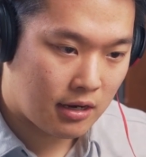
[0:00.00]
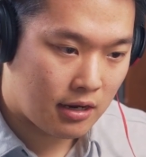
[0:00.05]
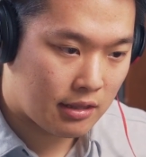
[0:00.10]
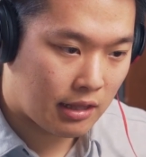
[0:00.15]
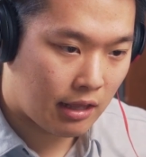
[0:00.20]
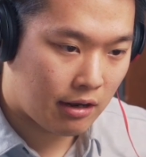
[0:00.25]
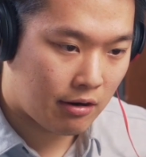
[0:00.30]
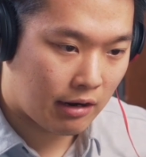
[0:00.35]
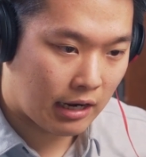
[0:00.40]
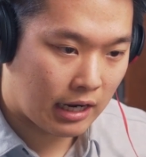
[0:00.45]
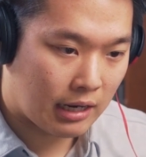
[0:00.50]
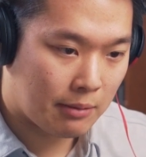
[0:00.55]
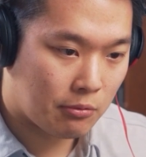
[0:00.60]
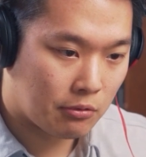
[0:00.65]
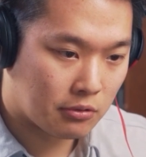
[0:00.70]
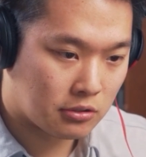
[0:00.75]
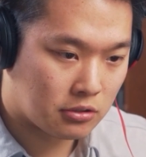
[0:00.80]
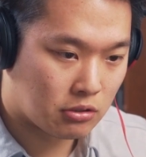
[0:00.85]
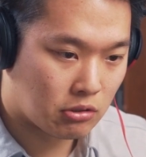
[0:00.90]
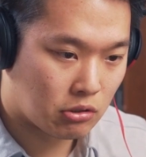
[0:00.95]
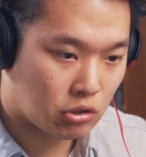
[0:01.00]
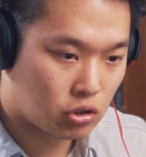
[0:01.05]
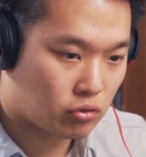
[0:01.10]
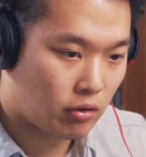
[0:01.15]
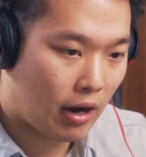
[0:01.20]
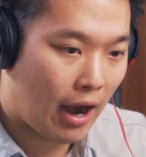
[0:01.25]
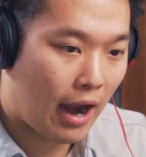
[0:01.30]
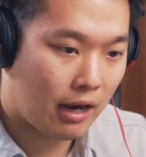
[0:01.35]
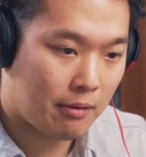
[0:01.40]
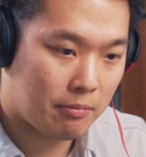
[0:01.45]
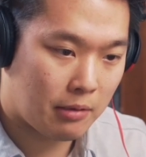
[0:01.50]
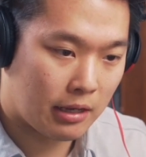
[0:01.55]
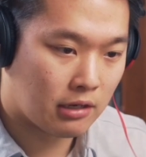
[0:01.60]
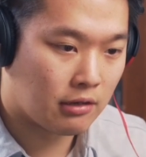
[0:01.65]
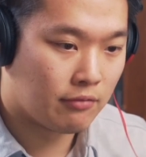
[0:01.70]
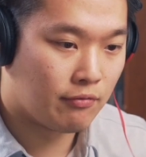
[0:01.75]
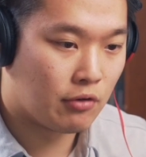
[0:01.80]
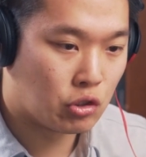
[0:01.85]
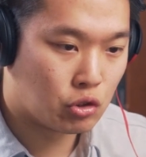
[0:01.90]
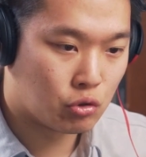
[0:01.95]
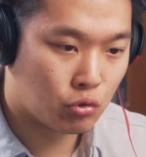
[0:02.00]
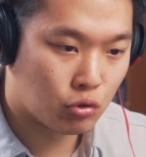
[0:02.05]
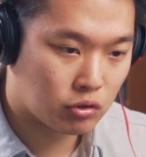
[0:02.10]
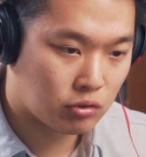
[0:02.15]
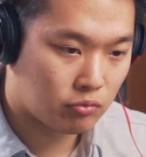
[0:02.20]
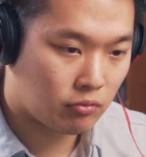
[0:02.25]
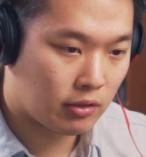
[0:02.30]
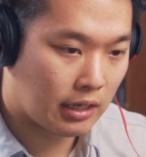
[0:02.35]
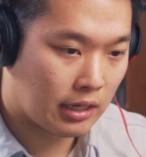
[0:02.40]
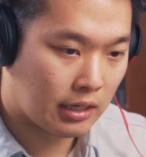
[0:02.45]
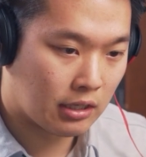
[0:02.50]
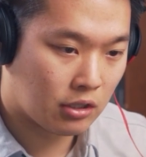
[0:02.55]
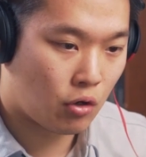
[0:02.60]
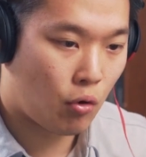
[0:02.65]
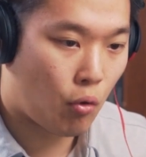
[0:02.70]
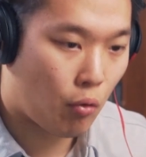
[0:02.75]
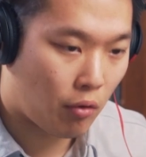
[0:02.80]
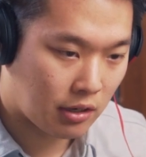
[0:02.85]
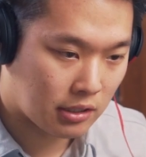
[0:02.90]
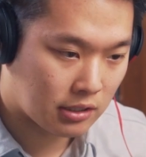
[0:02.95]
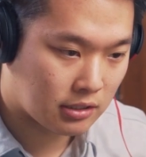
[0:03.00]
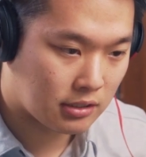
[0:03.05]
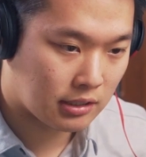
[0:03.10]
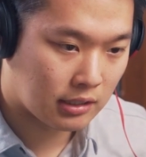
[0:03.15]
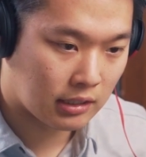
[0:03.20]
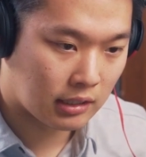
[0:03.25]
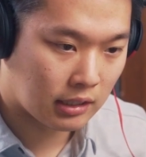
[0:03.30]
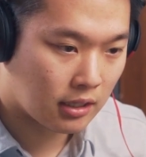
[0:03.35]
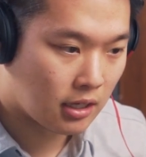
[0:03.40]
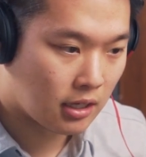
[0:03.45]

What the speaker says: that are able to track individuals in quarantine.